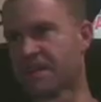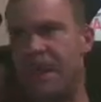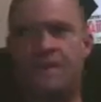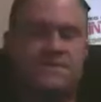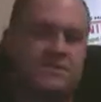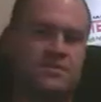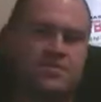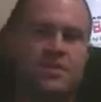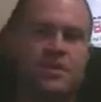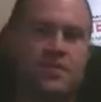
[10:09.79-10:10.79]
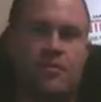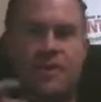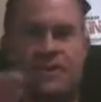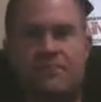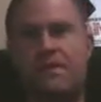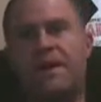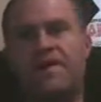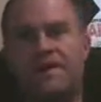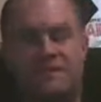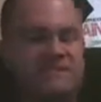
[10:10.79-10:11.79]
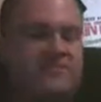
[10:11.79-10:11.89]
Absolute rule number one thing, buy cleats.